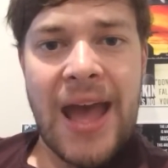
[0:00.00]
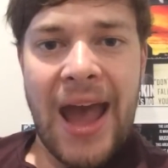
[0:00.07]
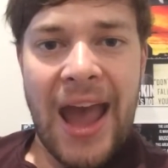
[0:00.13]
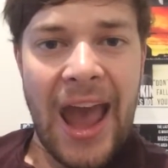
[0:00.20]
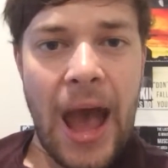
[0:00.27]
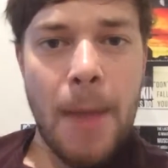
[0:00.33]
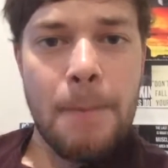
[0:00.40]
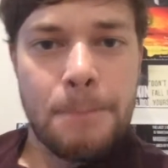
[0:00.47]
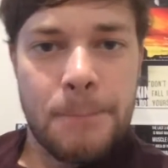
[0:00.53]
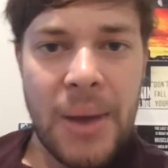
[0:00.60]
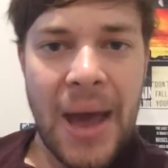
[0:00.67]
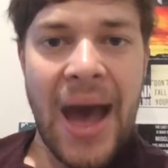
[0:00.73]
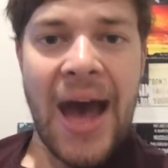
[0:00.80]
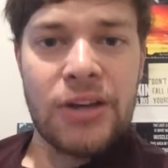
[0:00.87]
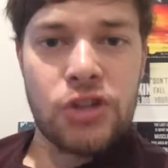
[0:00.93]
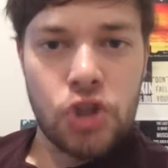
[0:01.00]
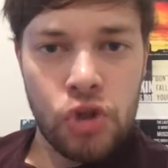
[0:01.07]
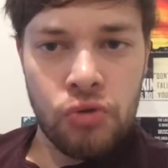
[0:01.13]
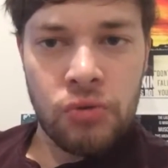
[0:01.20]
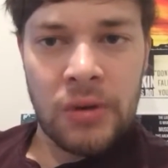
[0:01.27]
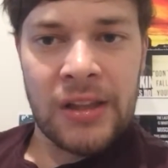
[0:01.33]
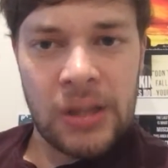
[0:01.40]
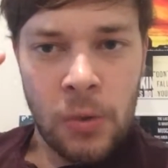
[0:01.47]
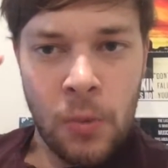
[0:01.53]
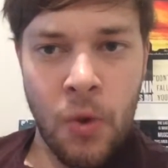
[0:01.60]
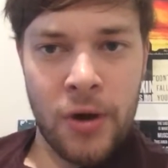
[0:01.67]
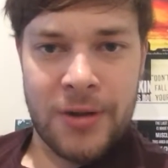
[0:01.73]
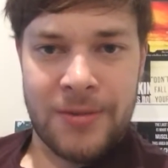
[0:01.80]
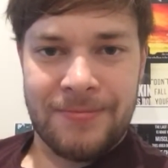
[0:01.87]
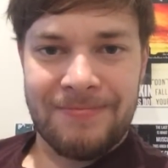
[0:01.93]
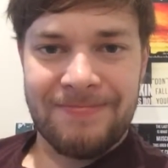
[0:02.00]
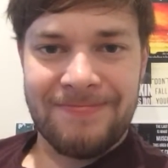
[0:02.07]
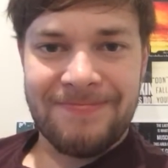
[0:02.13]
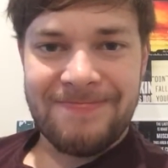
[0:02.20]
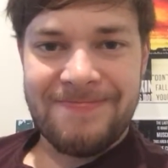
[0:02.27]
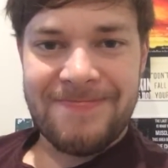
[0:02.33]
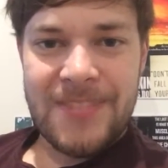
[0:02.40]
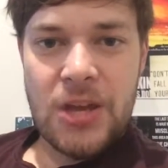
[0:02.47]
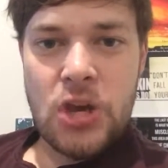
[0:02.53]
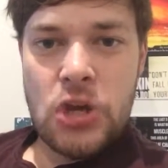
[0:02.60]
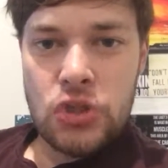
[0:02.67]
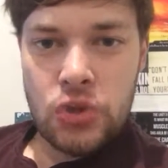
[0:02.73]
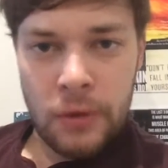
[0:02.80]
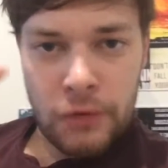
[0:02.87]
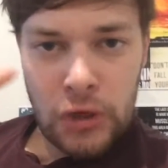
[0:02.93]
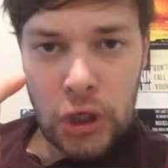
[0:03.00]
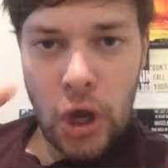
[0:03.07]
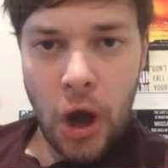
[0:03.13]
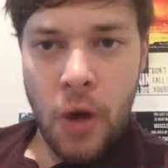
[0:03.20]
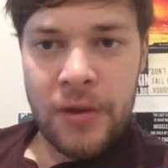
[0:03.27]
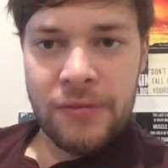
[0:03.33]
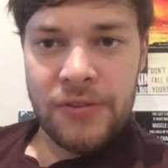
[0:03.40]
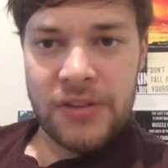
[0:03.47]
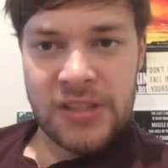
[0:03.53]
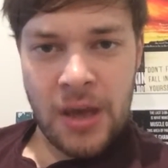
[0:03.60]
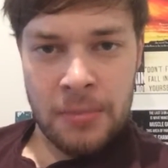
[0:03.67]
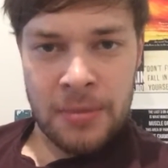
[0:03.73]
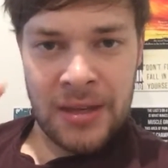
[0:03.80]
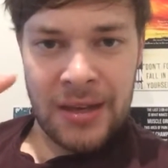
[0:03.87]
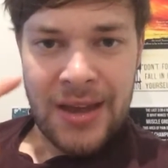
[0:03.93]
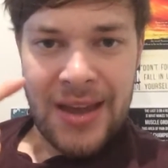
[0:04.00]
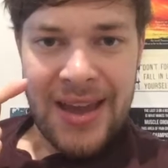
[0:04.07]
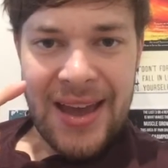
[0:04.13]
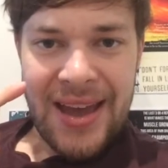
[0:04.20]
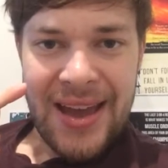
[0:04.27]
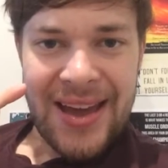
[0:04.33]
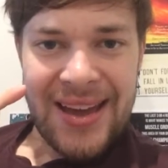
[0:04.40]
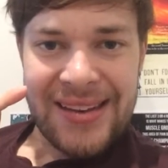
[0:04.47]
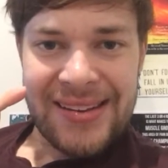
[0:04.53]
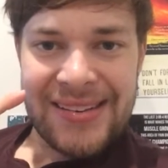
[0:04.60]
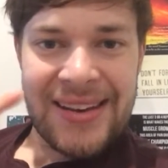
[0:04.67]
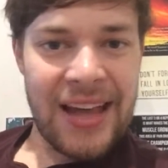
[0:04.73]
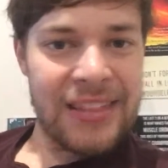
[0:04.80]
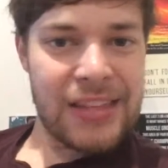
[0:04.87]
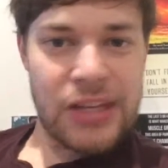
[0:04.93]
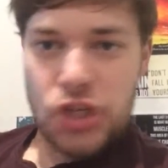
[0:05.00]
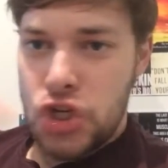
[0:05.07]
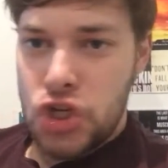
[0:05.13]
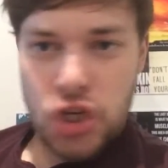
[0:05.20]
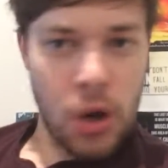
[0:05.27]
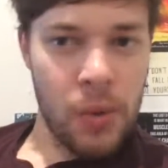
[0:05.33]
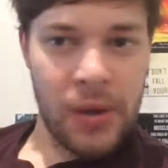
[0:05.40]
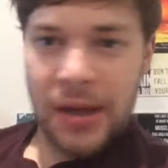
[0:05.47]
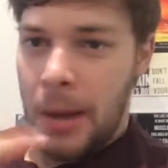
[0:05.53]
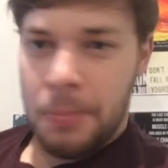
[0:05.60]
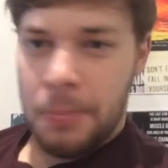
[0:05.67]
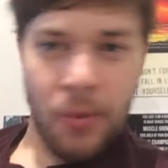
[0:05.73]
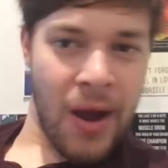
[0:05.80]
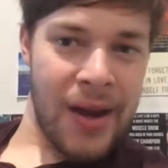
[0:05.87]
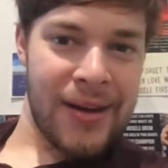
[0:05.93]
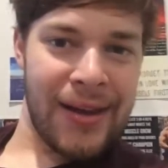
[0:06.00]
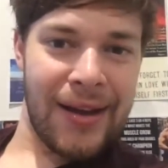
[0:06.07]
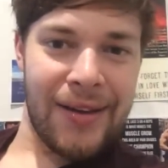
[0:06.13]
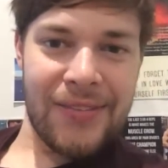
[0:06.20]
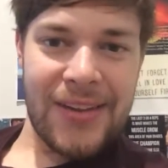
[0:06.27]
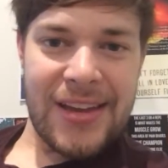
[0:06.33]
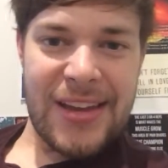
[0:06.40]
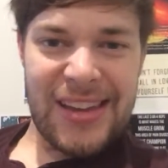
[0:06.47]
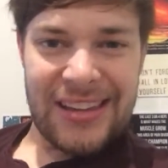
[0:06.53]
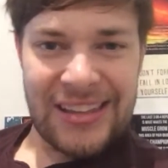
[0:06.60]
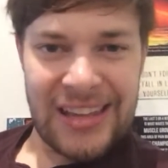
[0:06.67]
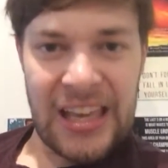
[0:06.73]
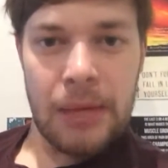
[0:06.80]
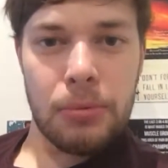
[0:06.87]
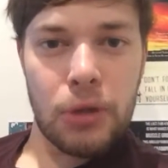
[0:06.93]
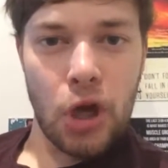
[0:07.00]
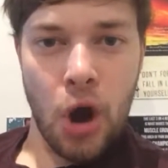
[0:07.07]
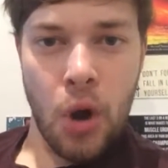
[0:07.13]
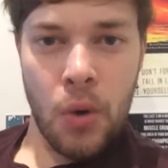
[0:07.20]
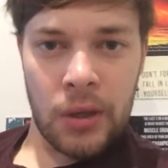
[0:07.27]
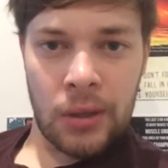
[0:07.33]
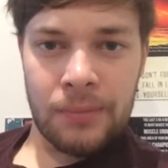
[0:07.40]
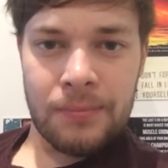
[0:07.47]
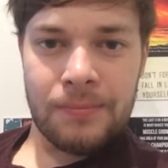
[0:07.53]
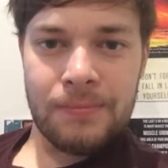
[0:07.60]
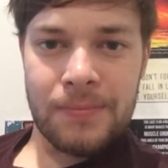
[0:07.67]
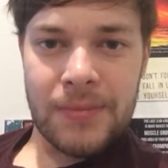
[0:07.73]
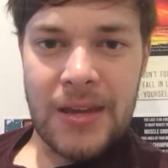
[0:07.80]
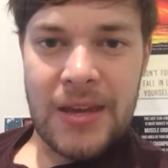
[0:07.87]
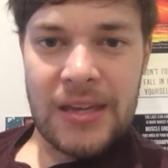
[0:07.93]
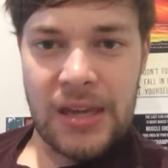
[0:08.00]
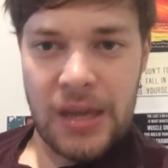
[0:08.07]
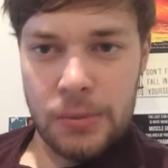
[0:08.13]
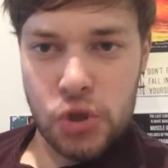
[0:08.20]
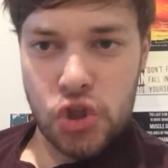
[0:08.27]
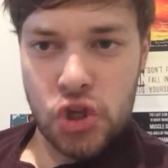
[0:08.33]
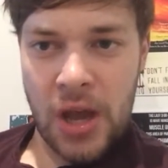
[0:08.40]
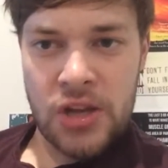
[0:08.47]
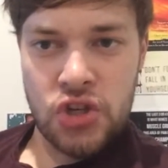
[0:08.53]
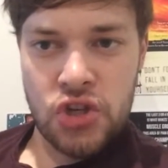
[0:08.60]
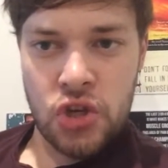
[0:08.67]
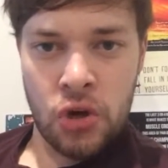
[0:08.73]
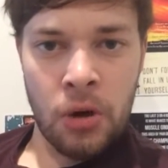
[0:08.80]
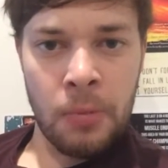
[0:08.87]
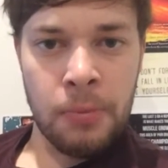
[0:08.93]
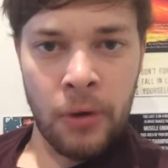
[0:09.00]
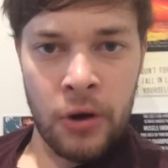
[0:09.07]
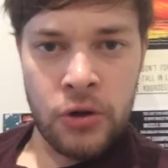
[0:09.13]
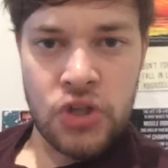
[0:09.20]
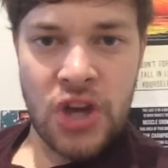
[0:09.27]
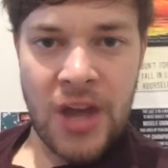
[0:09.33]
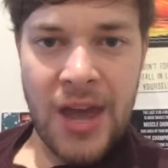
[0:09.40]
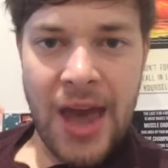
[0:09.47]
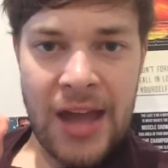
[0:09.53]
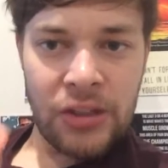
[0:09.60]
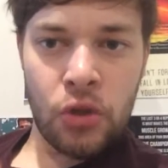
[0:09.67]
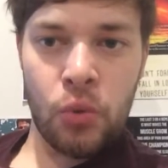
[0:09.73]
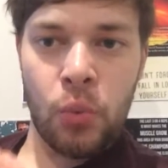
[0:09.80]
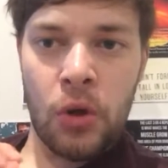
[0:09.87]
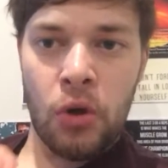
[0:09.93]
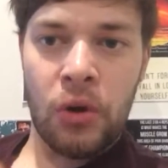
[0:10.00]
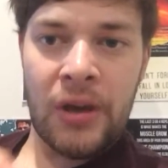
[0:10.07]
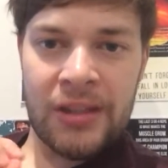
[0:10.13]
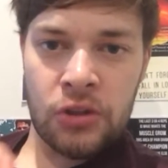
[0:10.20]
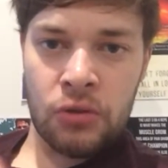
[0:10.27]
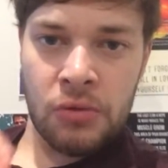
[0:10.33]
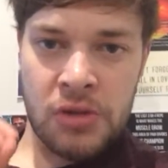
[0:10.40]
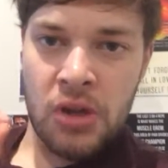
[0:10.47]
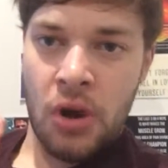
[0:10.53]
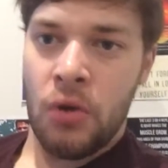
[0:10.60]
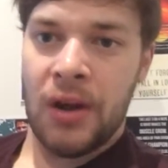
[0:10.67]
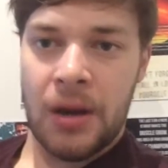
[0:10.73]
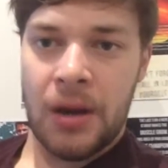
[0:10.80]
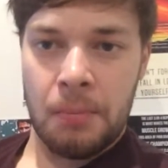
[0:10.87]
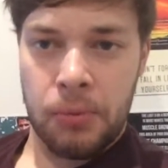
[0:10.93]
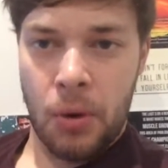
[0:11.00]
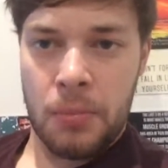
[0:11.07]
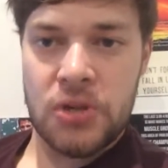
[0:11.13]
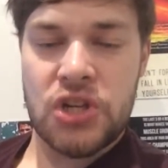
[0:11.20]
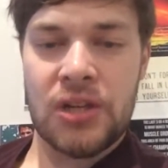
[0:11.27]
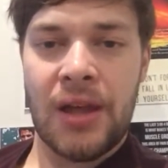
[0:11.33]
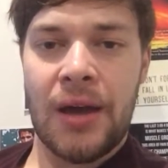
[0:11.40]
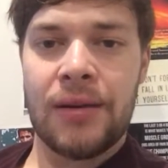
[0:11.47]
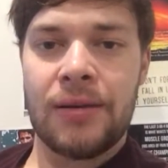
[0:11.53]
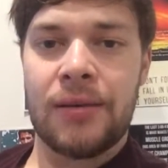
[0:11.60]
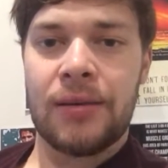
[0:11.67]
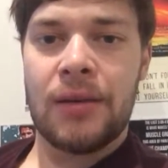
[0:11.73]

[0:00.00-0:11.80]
how bad do you really want it. So if you're going for something and nothing's showing up right now, keep going. Keep changing your approach and you will get the result. I can promise you that.